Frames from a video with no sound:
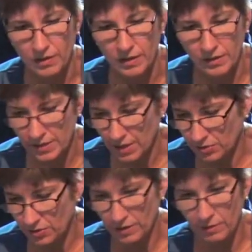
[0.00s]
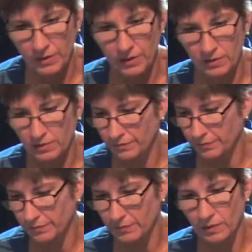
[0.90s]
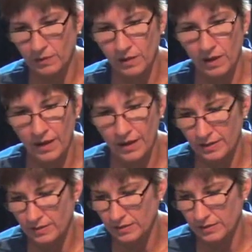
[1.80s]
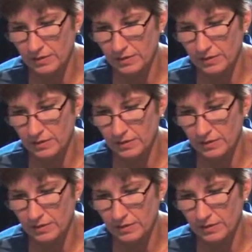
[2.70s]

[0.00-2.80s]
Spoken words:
It's actually coming in a line,